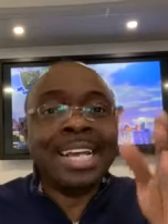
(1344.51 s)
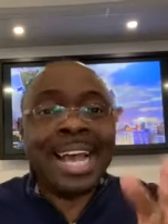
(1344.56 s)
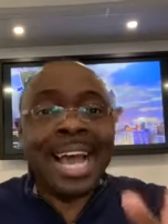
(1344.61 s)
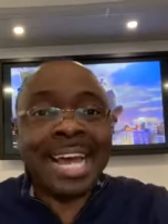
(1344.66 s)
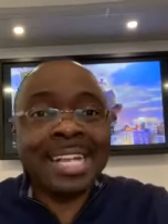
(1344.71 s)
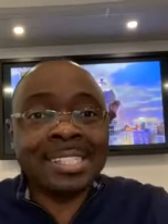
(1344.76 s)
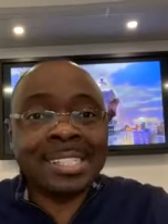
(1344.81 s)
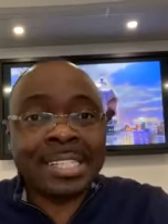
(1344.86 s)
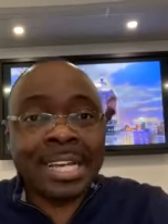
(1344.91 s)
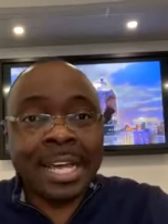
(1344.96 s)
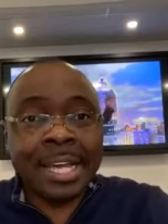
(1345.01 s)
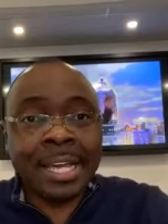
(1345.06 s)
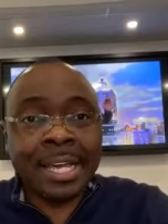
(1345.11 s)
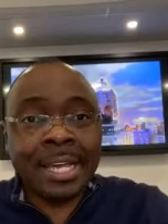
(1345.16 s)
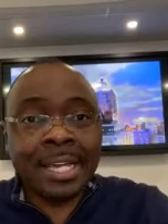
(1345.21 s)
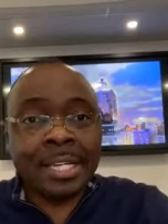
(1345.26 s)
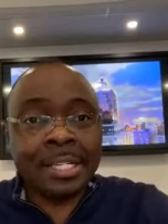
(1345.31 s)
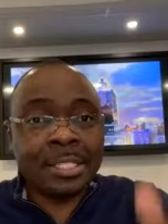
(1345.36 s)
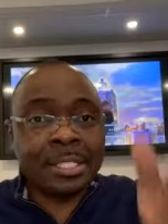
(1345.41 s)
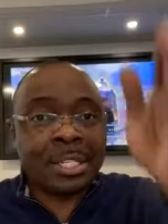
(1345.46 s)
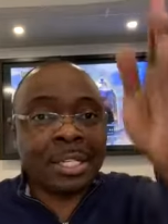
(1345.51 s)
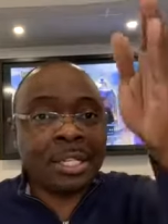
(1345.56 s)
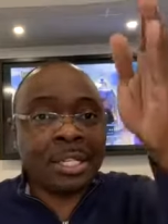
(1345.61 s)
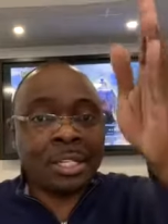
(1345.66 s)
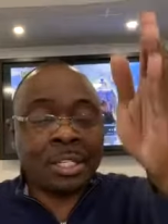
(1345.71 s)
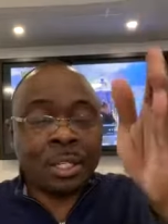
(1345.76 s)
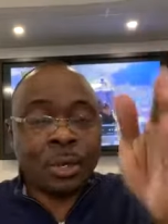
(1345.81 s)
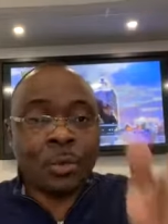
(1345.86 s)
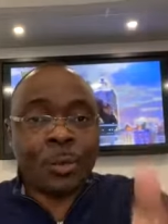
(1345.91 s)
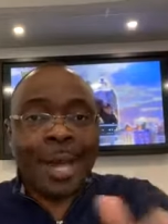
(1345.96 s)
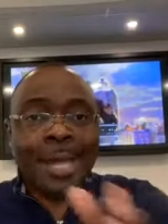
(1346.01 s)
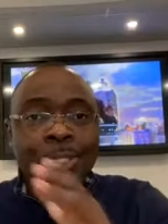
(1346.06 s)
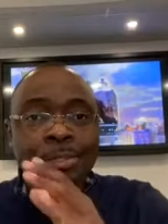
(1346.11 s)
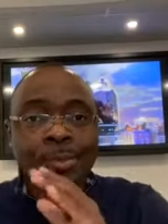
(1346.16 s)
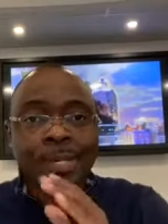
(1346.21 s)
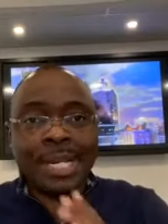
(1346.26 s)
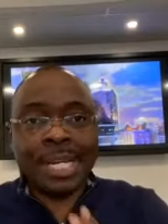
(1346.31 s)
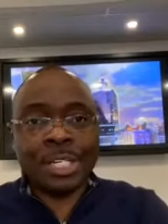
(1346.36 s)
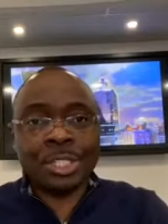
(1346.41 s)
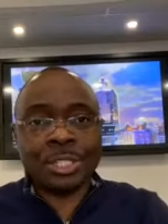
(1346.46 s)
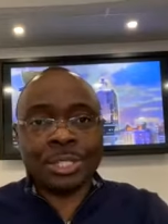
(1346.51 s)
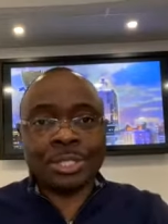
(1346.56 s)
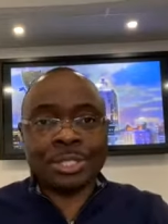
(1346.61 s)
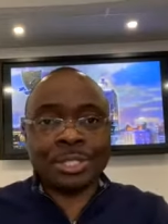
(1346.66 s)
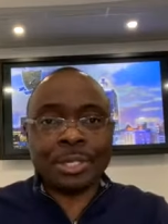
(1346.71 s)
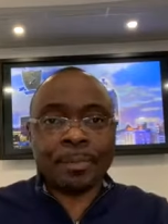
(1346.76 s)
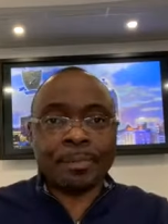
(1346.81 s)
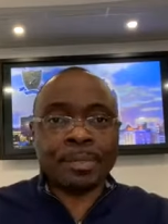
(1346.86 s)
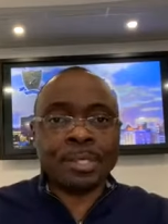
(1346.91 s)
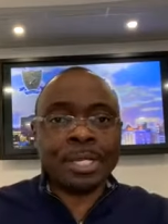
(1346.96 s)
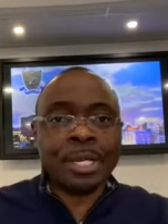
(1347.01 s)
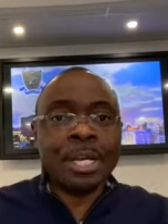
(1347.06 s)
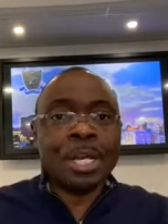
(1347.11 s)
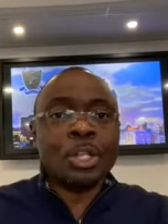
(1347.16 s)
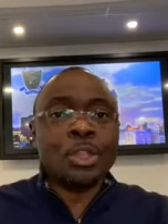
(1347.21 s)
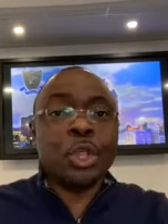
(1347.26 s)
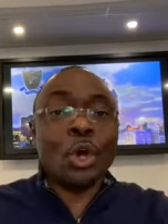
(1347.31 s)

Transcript: The answer is the right relationships.